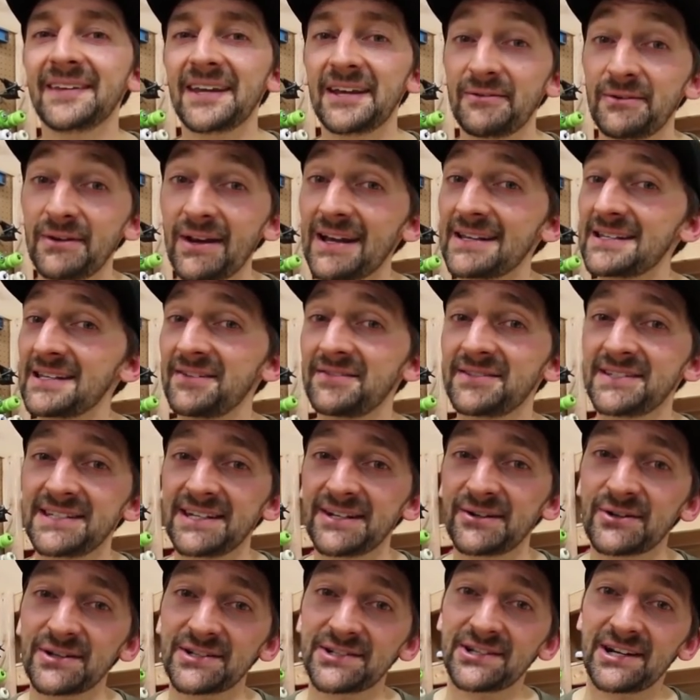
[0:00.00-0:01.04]
If you guys haven't
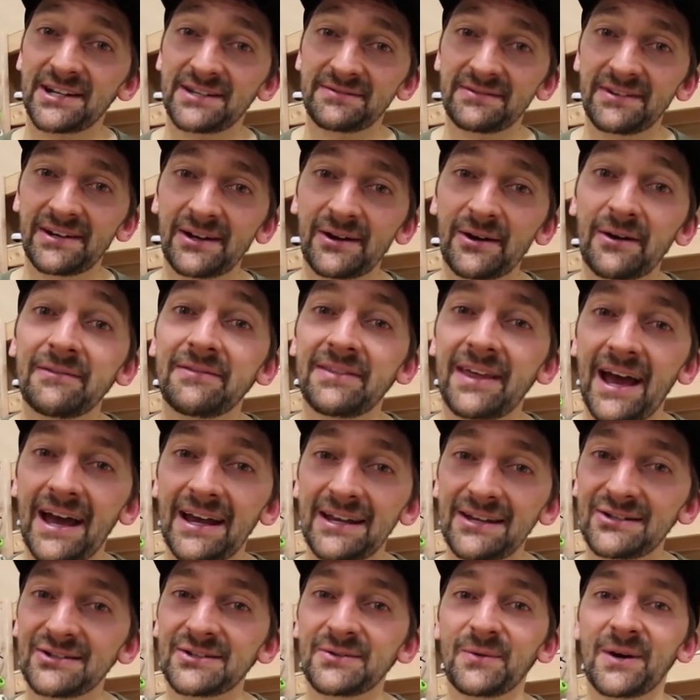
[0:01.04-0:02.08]
seen Chris Chann's video of
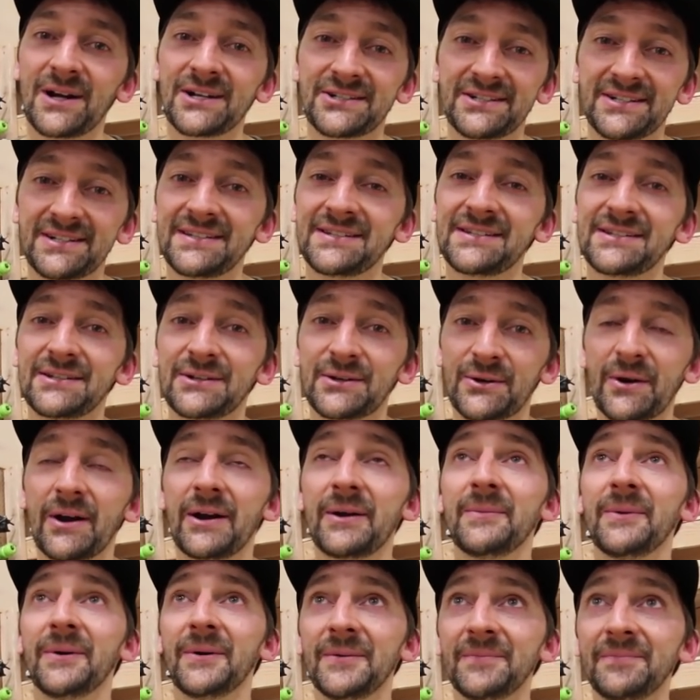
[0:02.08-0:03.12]
that, you should watch it. And I
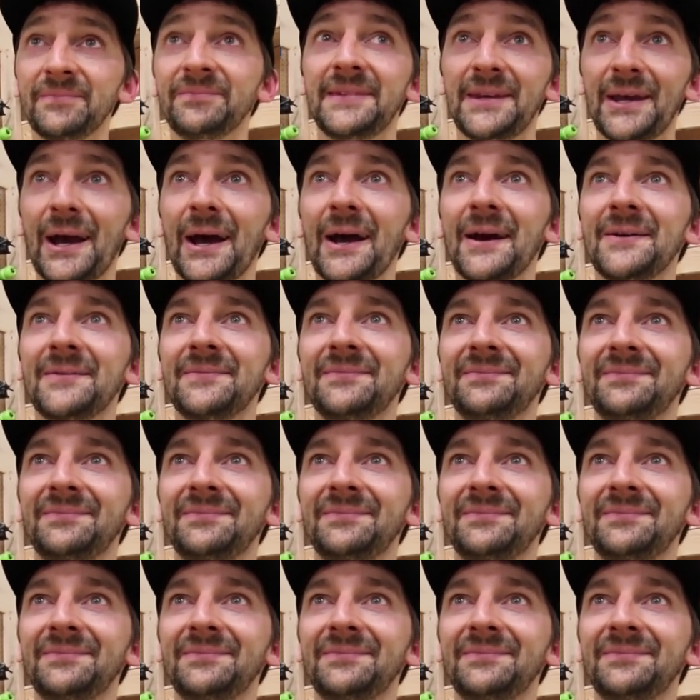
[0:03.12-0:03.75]
skate it? Yeah.